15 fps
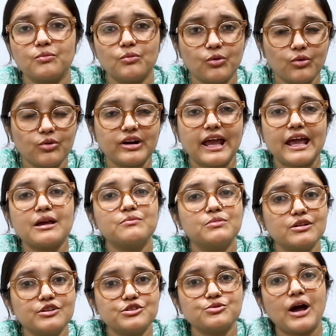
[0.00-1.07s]
more
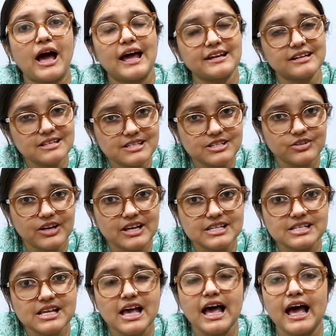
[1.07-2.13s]
able to handle
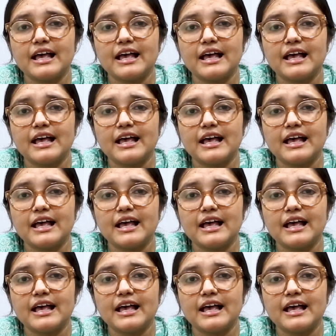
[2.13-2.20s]
stress,